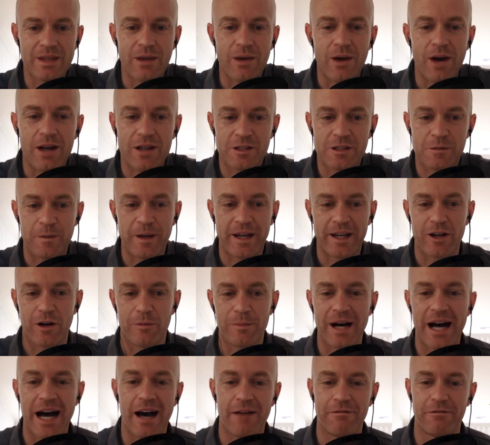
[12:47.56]
Well, I'll speak on
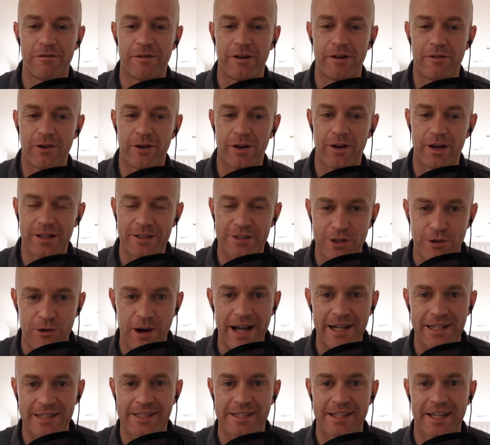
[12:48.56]
behalf of everyone. It's
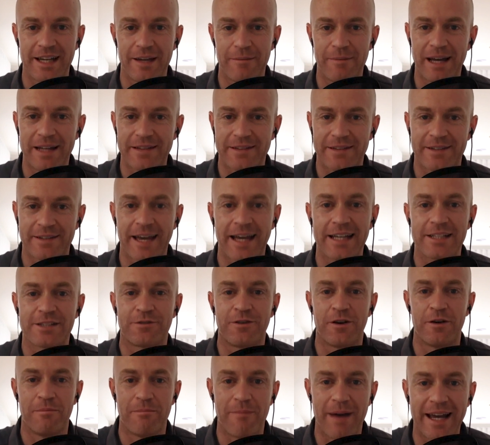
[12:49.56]
great to see you, Matt. Thanks
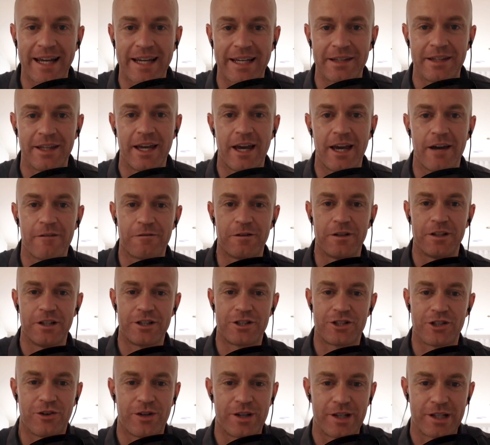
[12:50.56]
for making the effort.
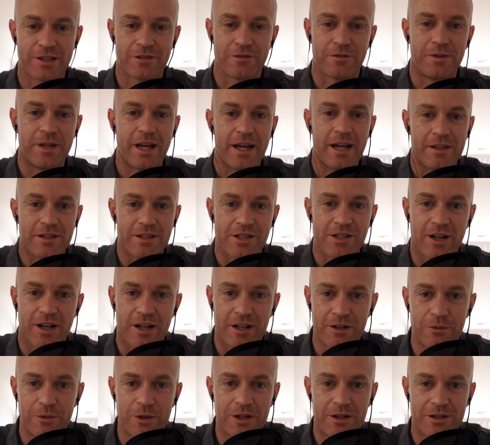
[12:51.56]
You're joining us from the other side
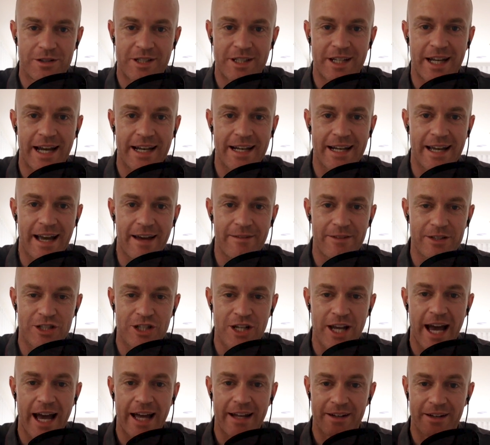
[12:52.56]
of the world today to have a
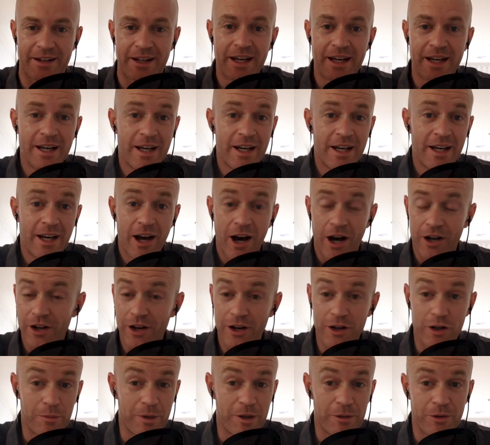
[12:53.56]
chat, and I
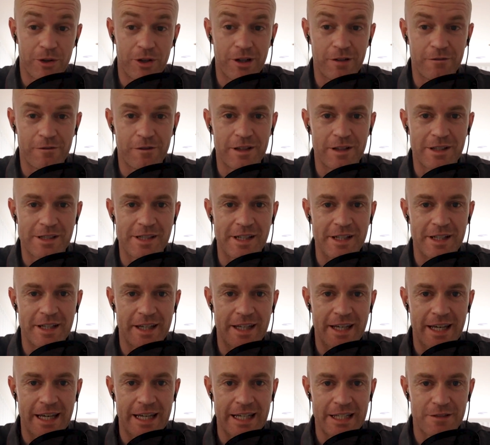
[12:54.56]
know you'll be rooting for the Sydney
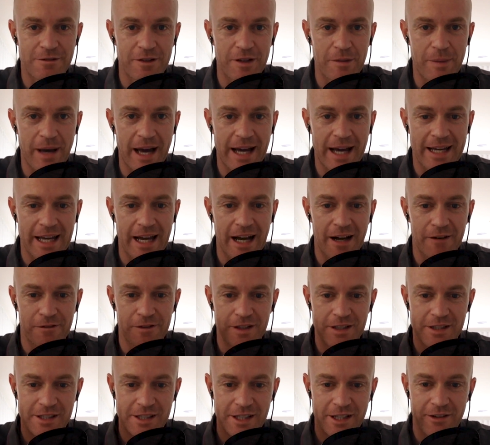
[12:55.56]
Kings for the back half of
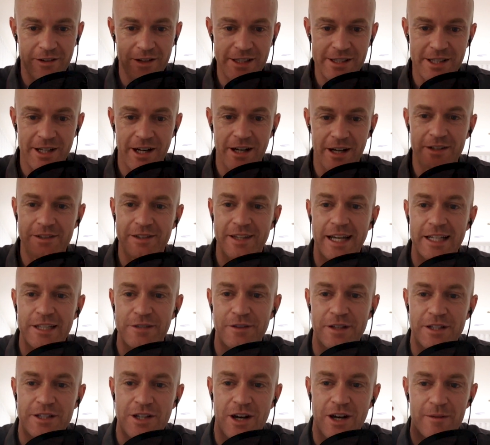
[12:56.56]
this series. So thanks
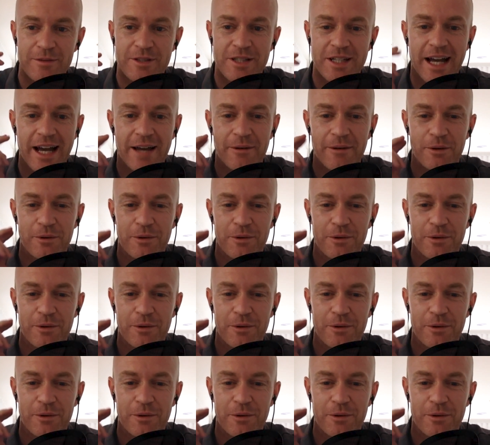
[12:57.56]
for your time today.